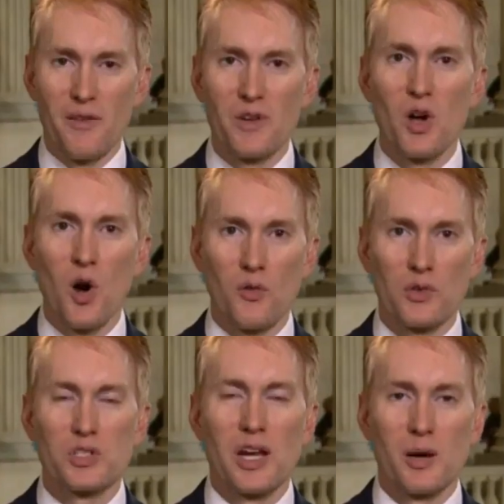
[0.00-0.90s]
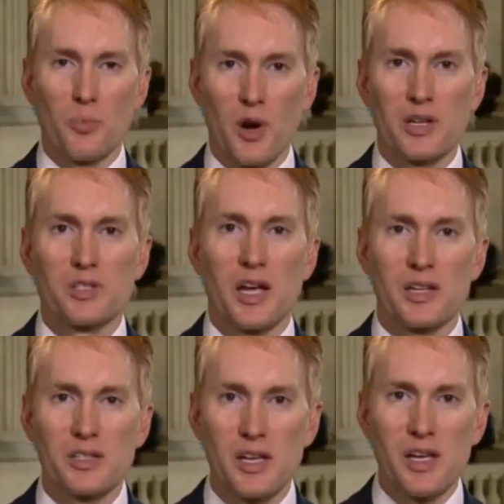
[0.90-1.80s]
heavy oversight
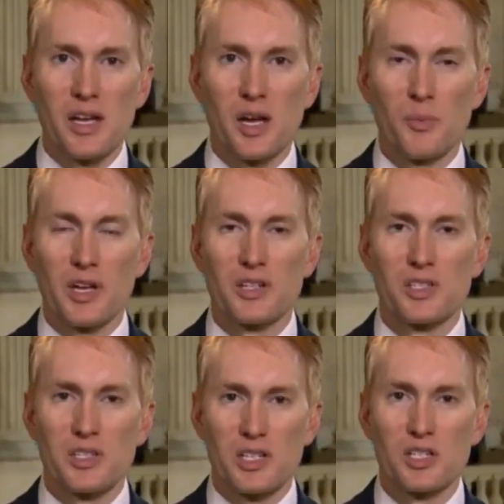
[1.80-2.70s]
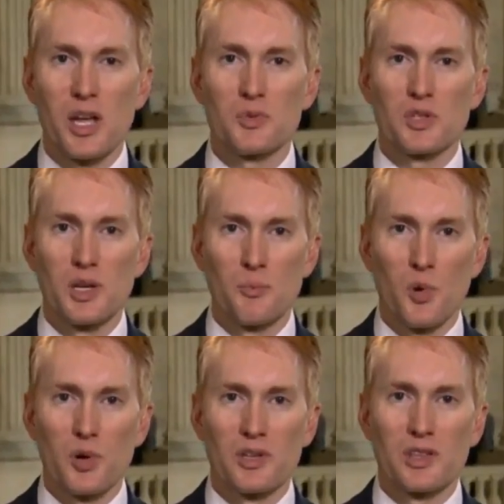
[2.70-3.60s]
process, because it's exceptionally
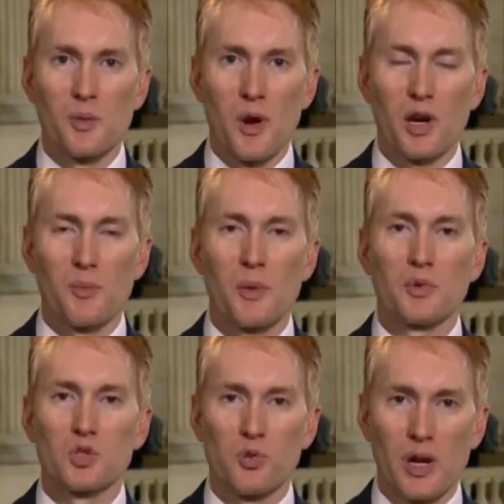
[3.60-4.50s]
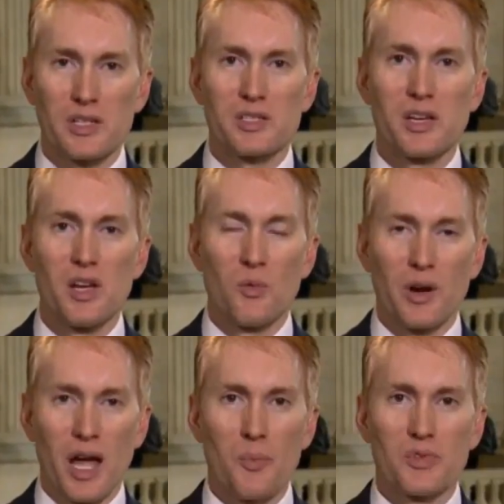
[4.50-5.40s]
important that the American people trust
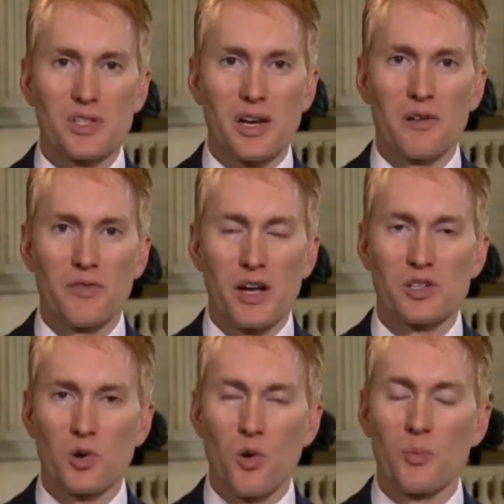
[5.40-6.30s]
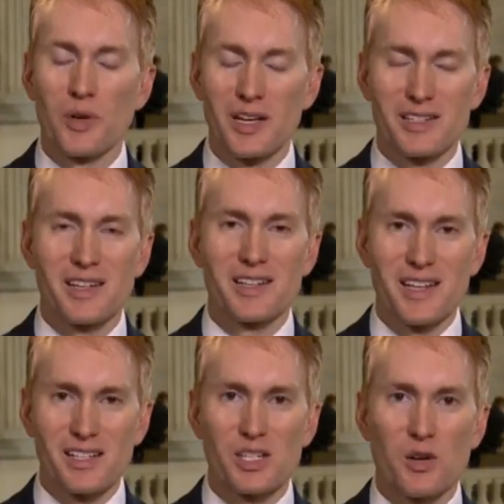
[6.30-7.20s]
what happens in a FISA court, because it
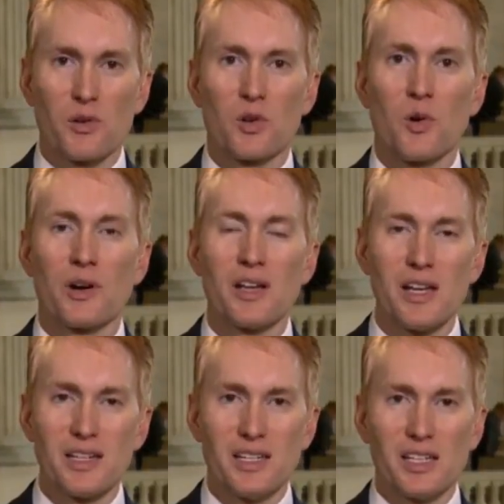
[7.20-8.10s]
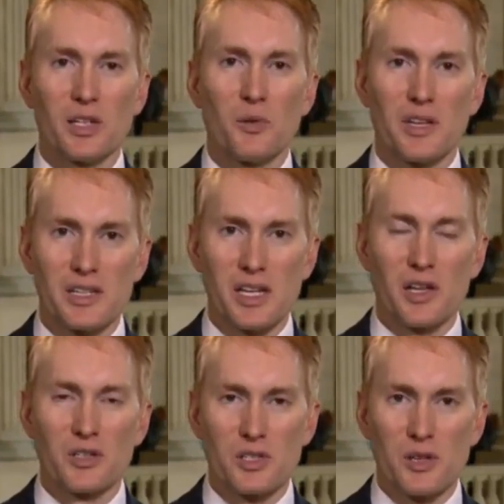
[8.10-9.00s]
is a secret court dealing with
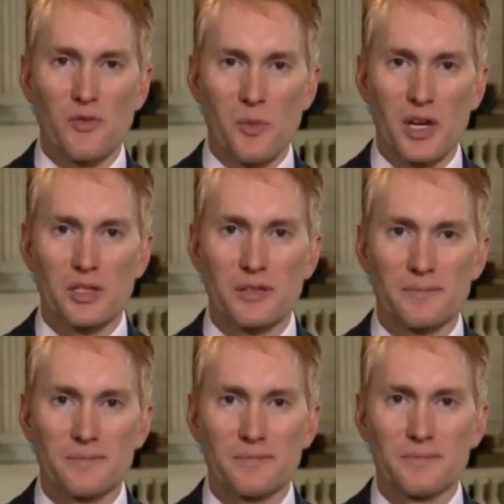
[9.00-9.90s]
intelligence information.